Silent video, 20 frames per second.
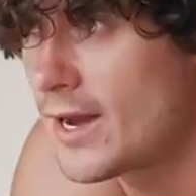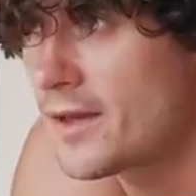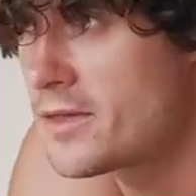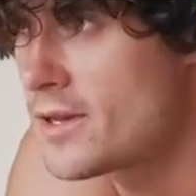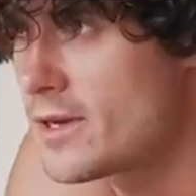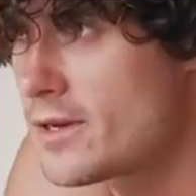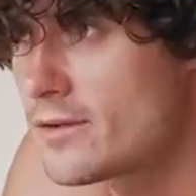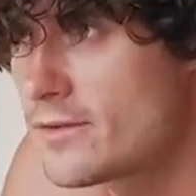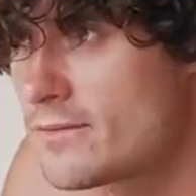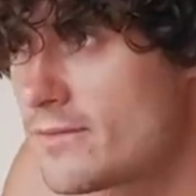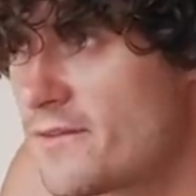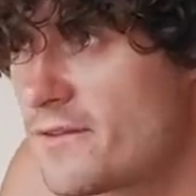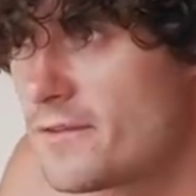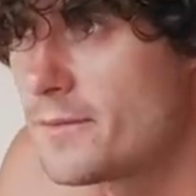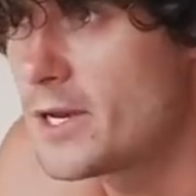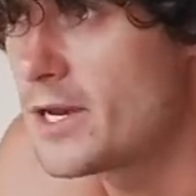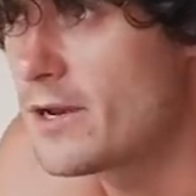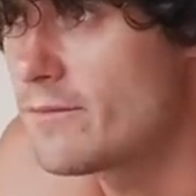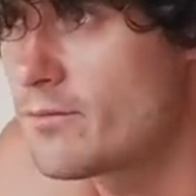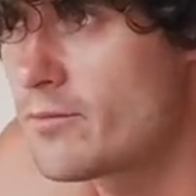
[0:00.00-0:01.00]
I think for
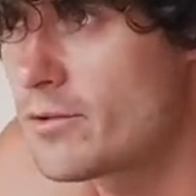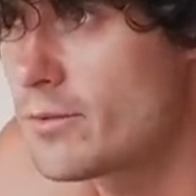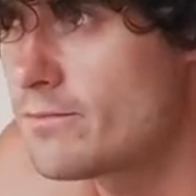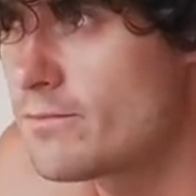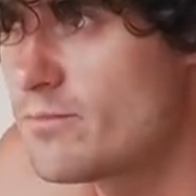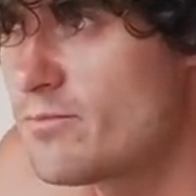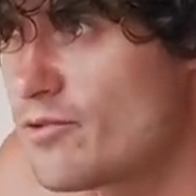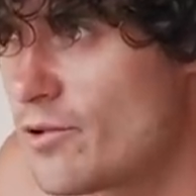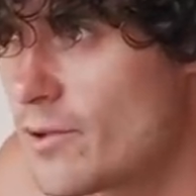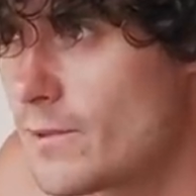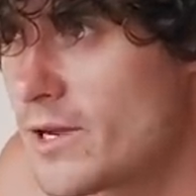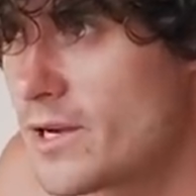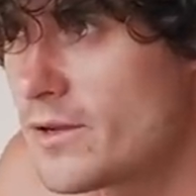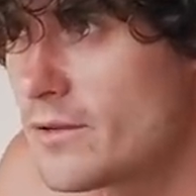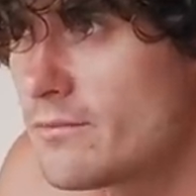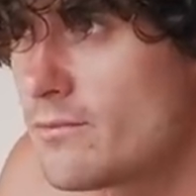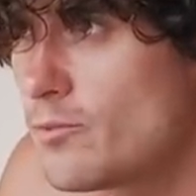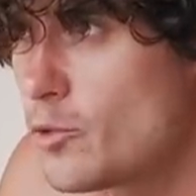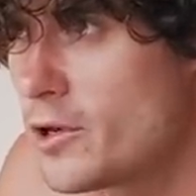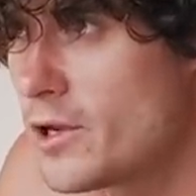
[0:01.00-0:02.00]
me, I've pro probably
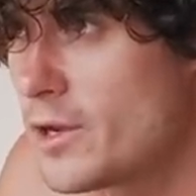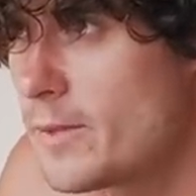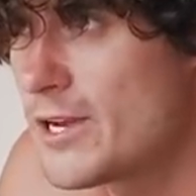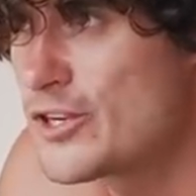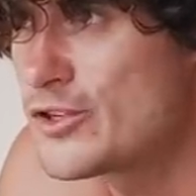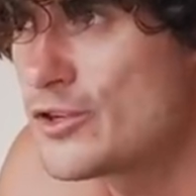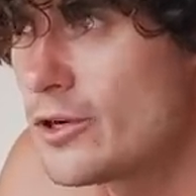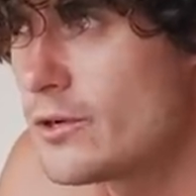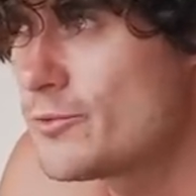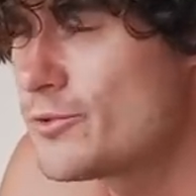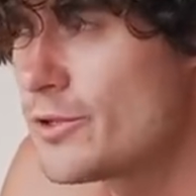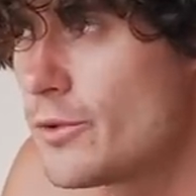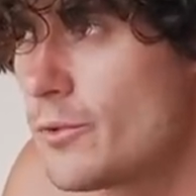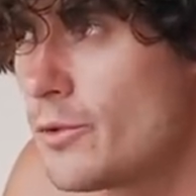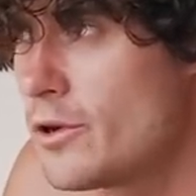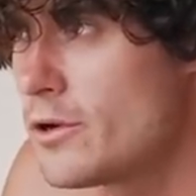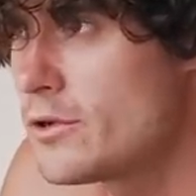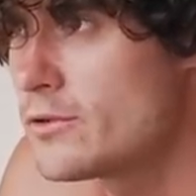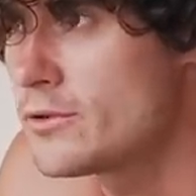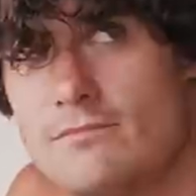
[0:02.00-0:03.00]
got one of the best jobs in the
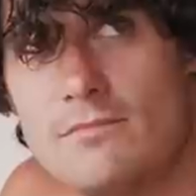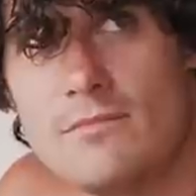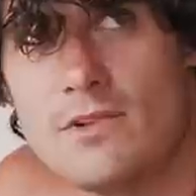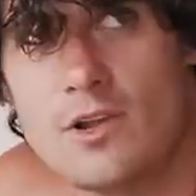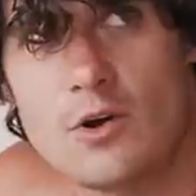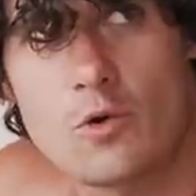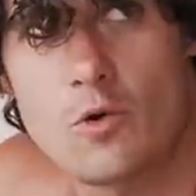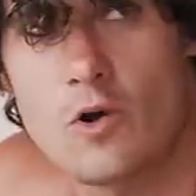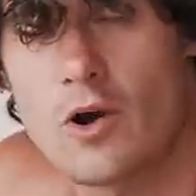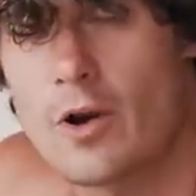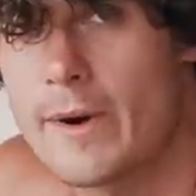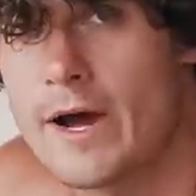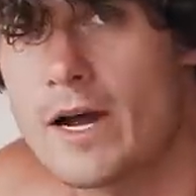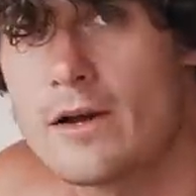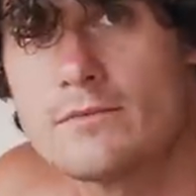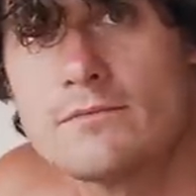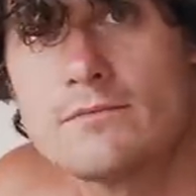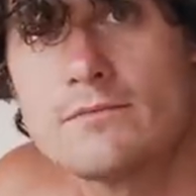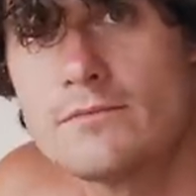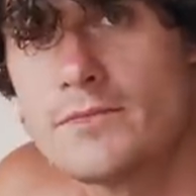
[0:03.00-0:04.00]
world. Look where I'm
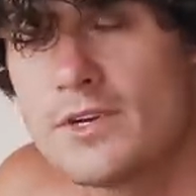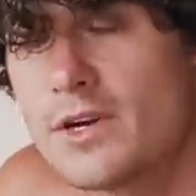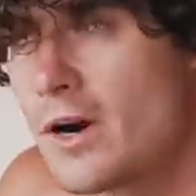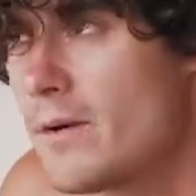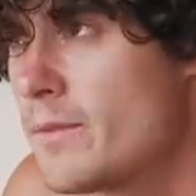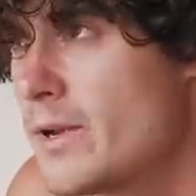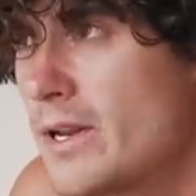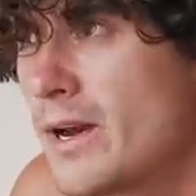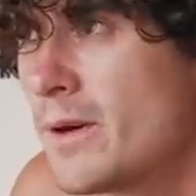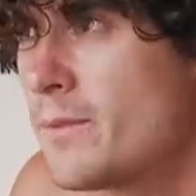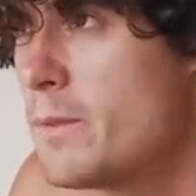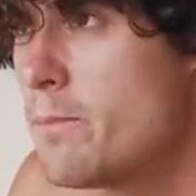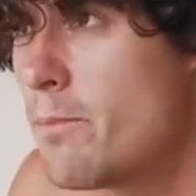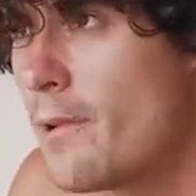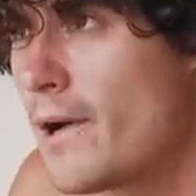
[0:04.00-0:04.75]
at, you know. I mean, I'm in